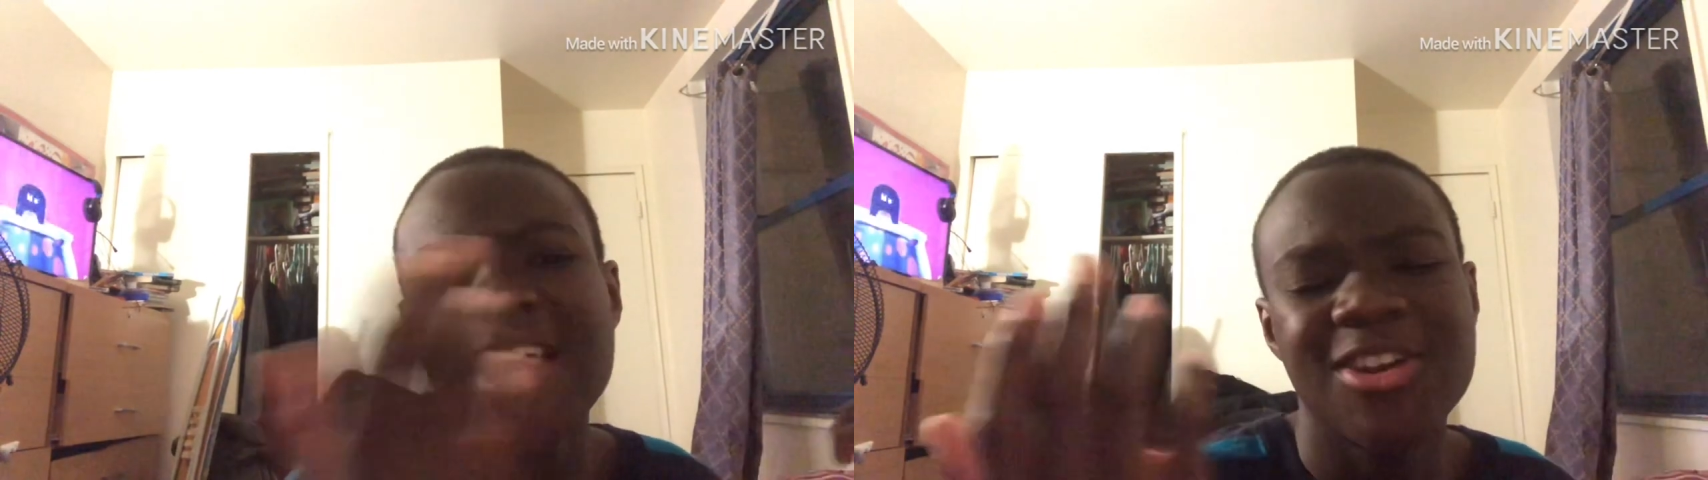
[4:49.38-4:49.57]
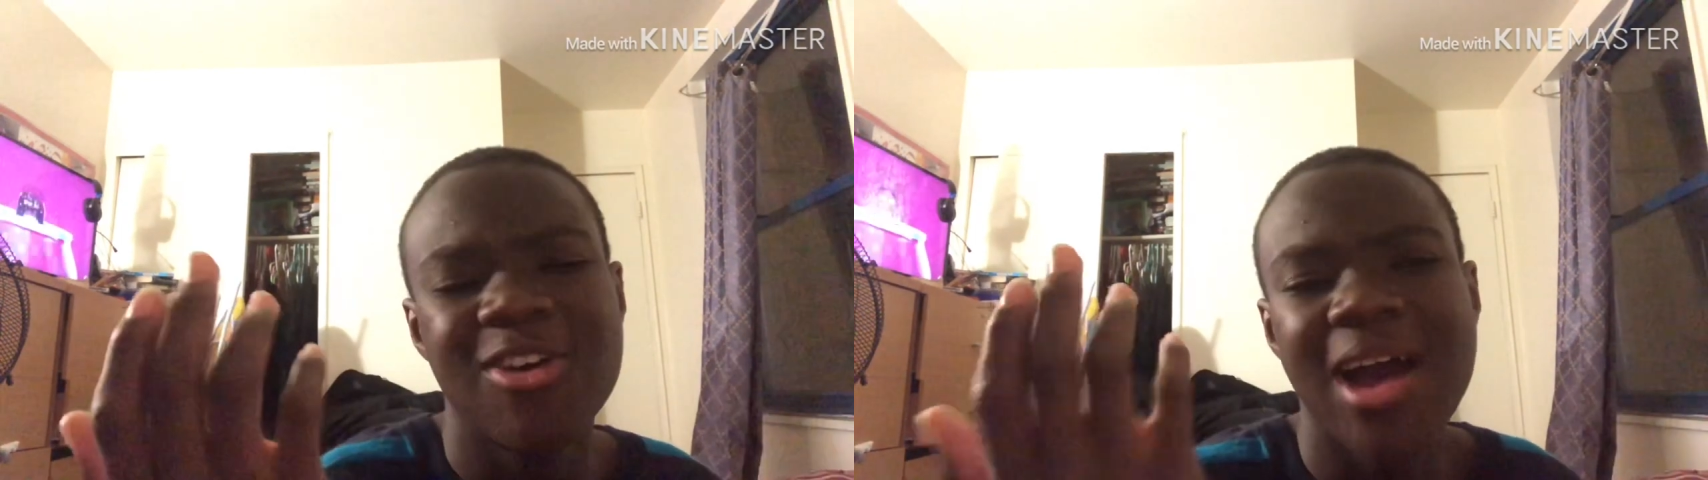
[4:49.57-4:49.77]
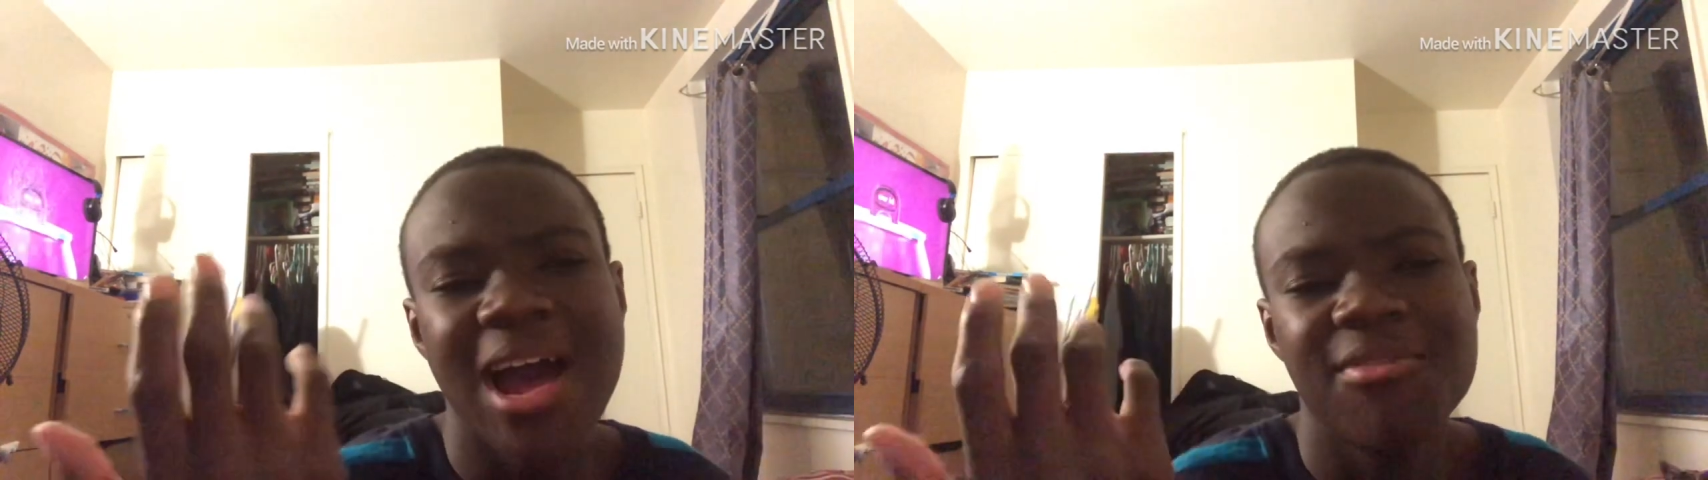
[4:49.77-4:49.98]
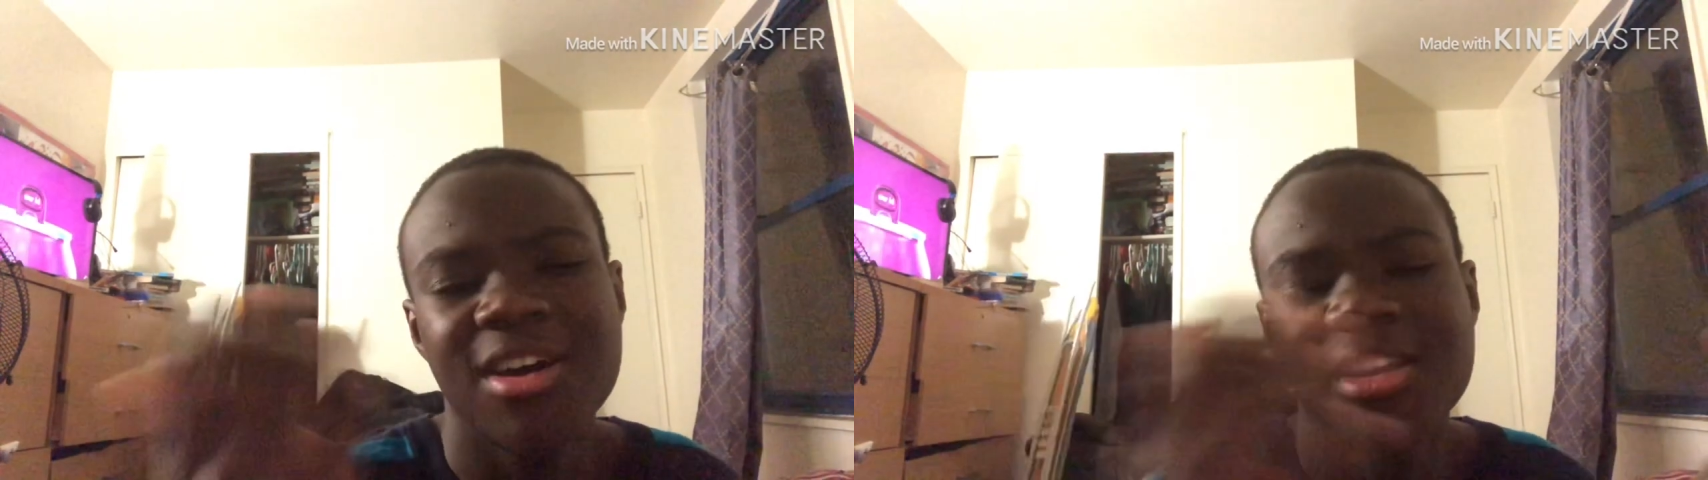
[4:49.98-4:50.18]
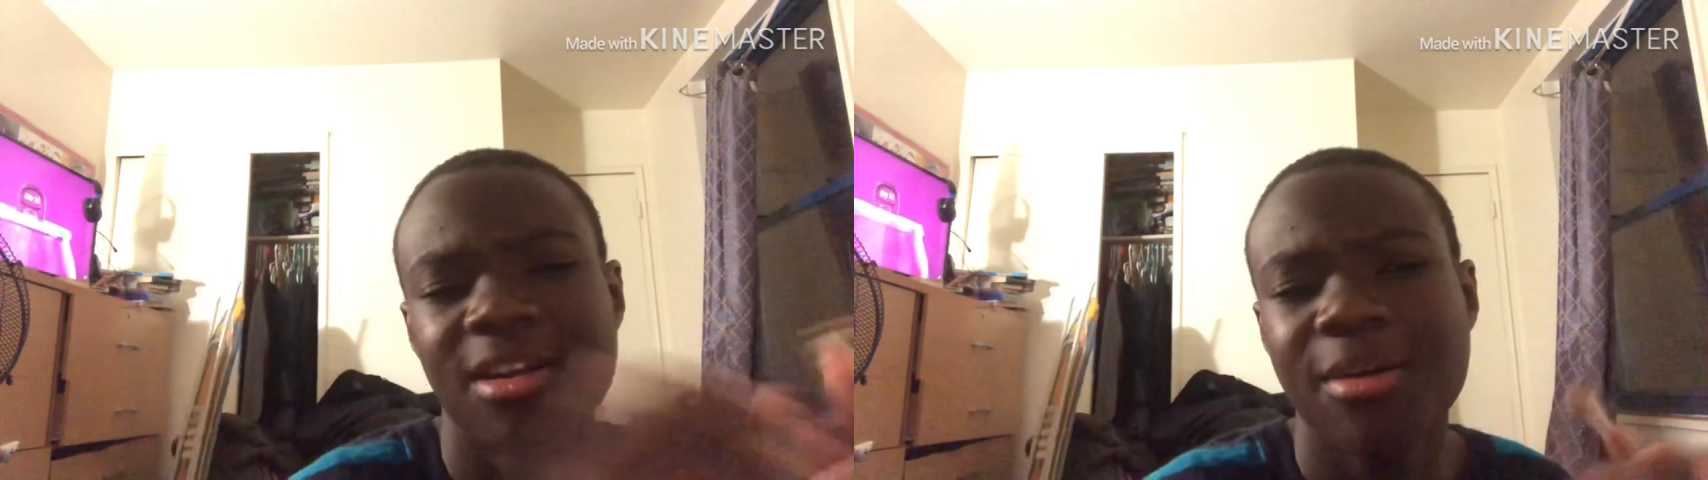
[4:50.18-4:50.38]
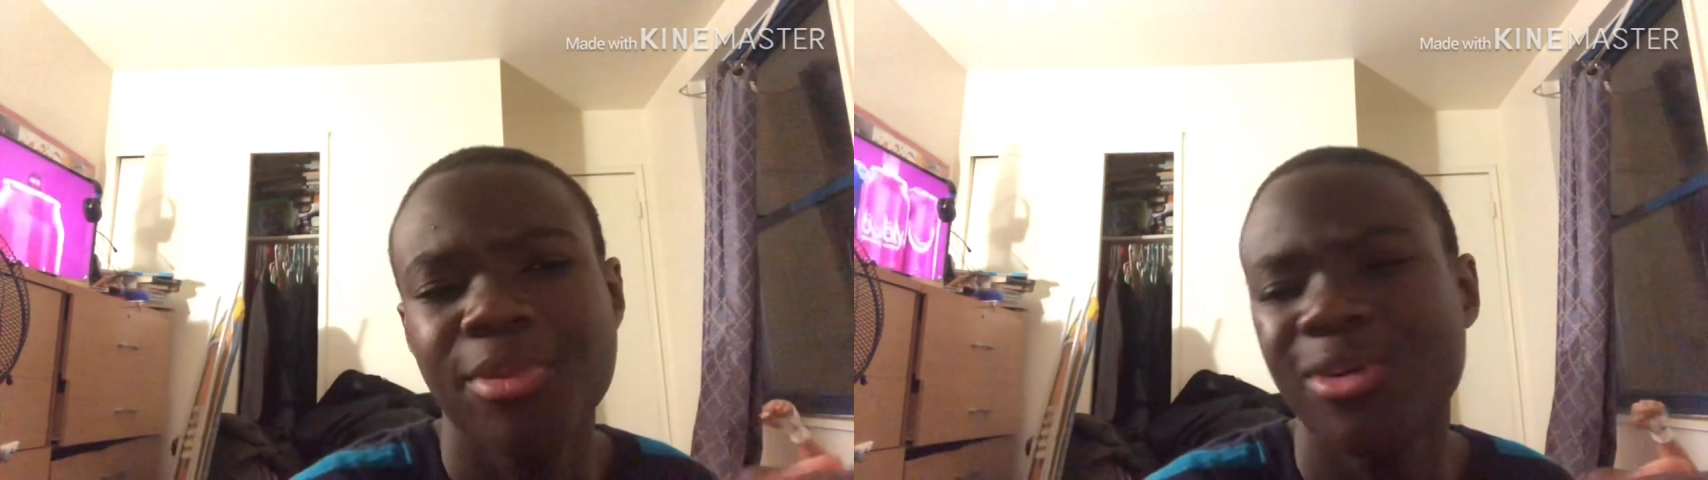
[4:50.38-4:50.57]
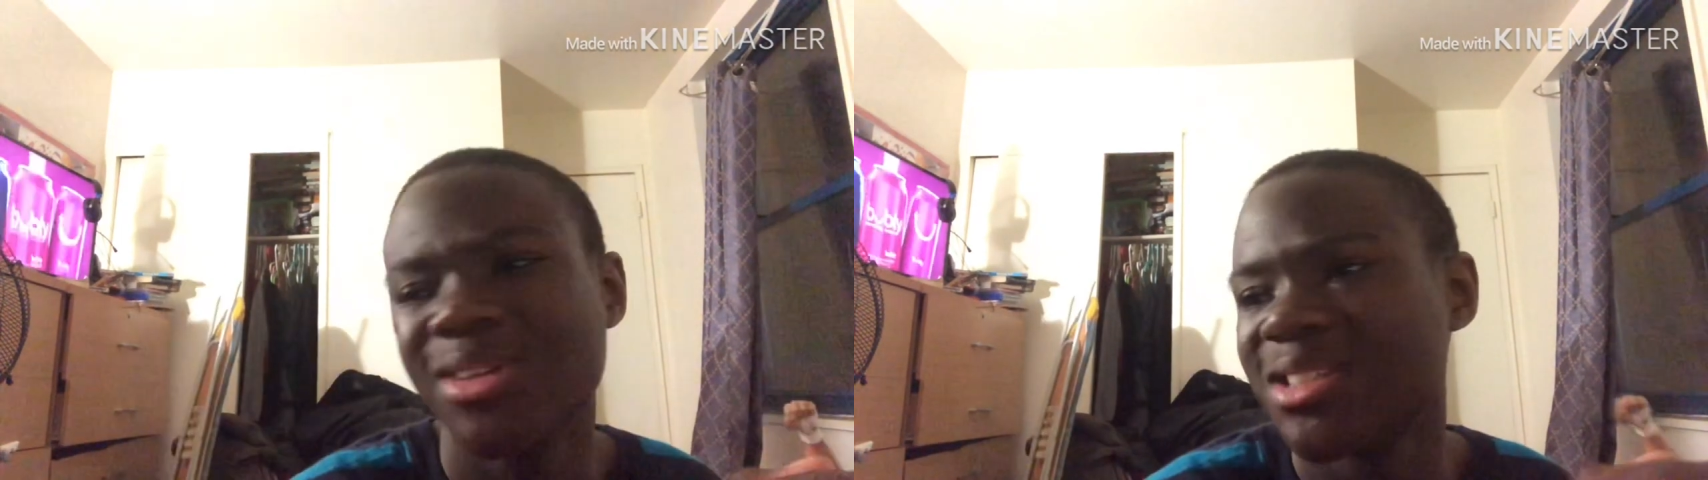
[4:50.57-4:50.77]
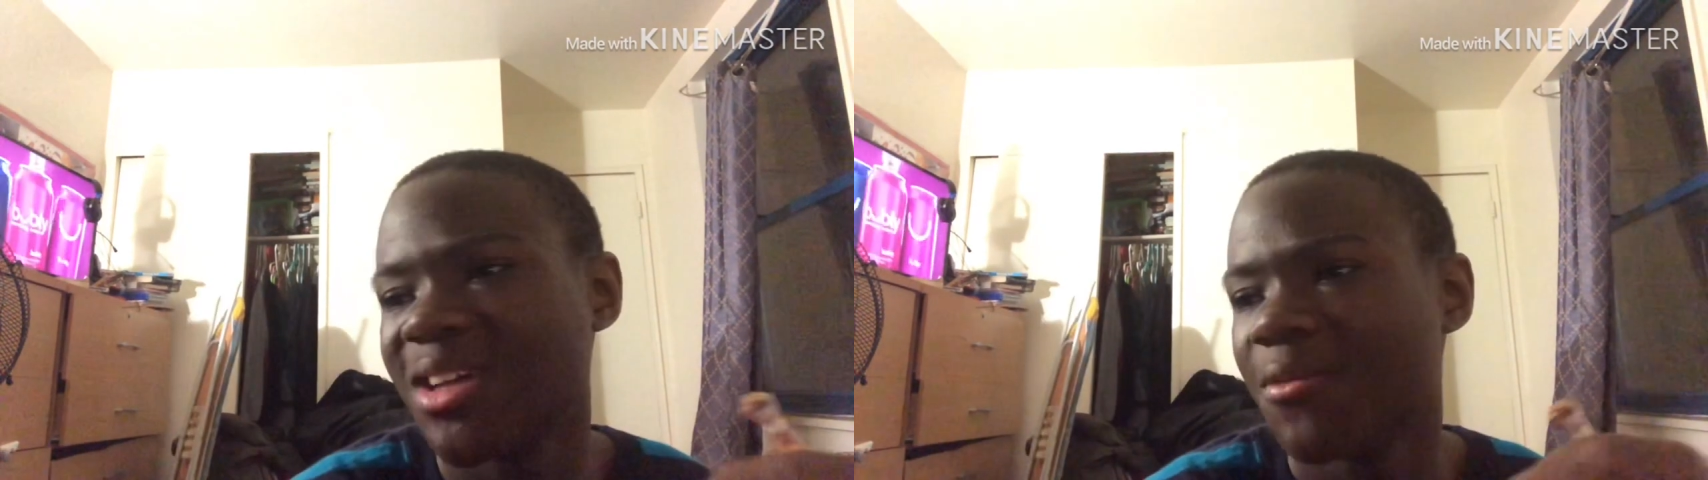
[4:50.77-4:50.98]
you know, I have nothing to
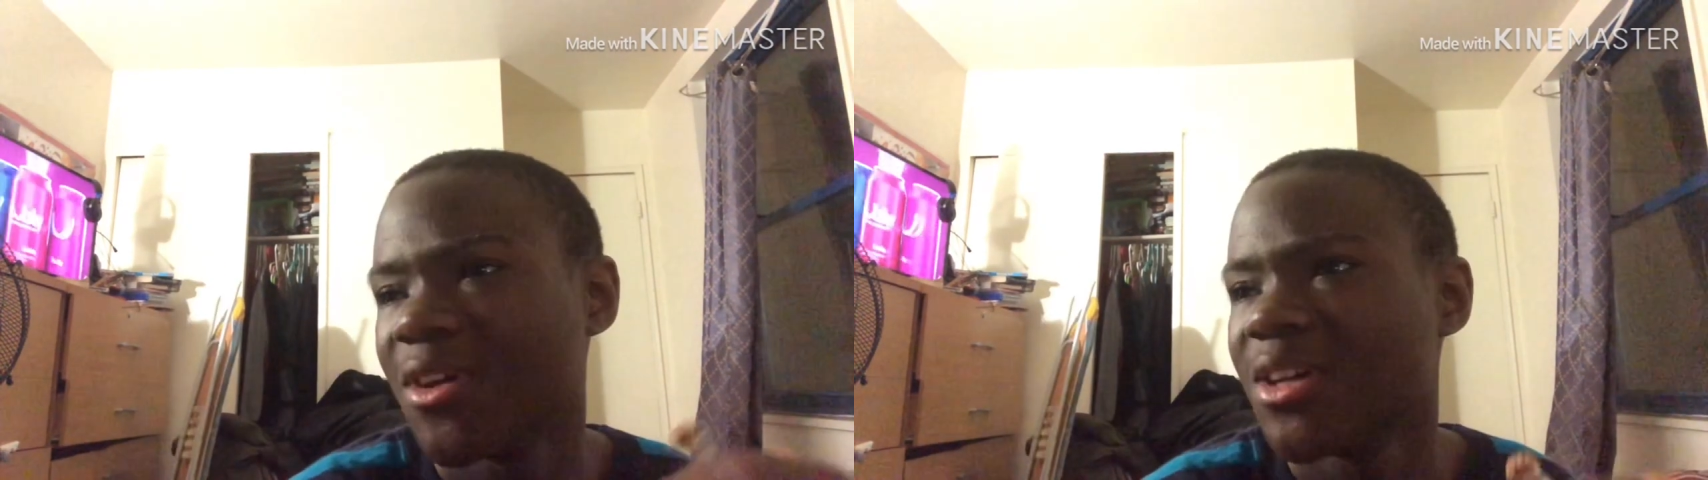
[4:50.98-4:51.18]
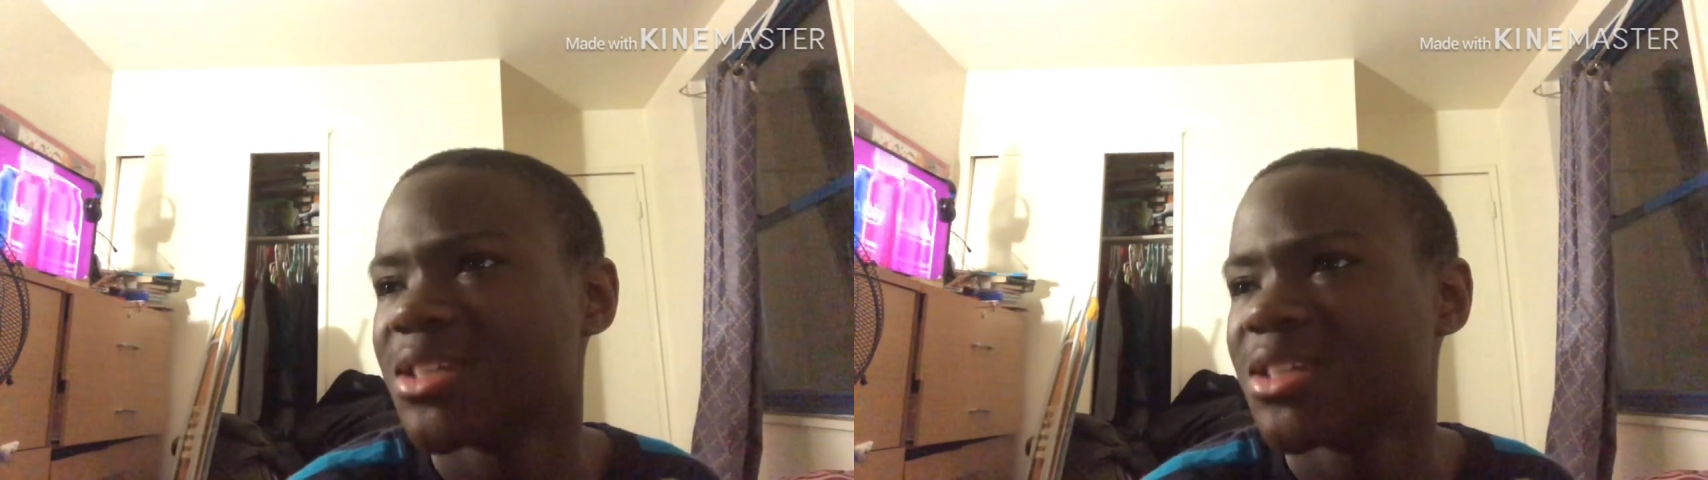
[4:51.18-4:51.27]
upload stuff.